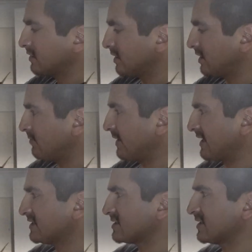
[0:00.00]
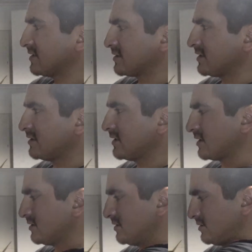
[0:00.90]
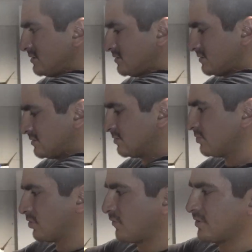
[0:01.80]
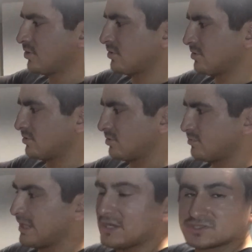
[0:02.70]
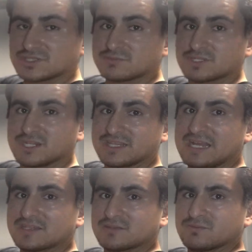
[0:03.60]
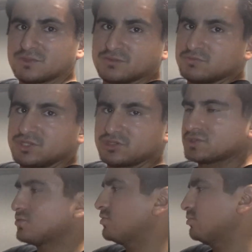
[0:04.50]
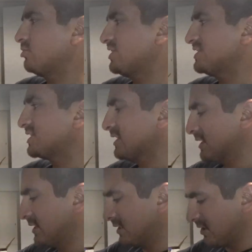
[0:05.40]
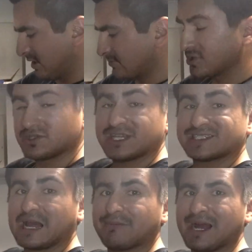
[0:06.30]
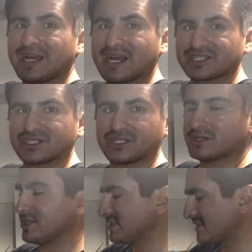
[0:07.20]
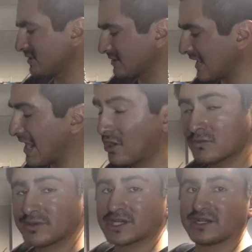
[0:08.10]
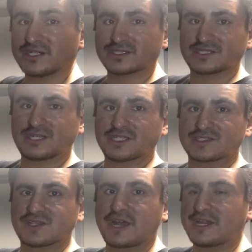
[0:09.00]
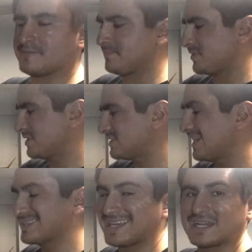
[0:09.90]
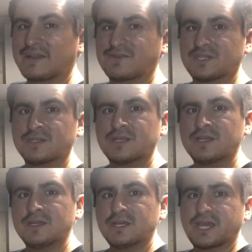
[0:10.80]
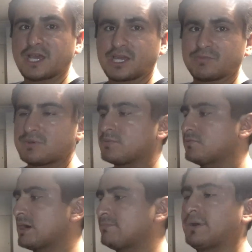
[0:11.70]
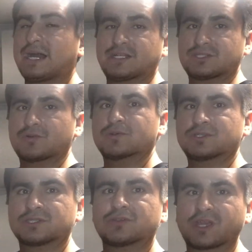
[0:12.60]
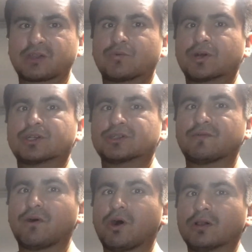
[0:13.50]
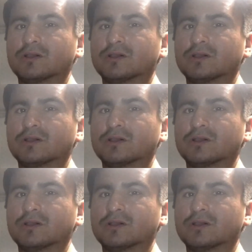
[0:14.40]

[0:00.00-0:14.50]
I guess like kind of like to put over your blouse or something that when there's a cool breeze. So this I might actually list it now because it's light. It's not that heavy. And people might buy it so they can wear it in the fall.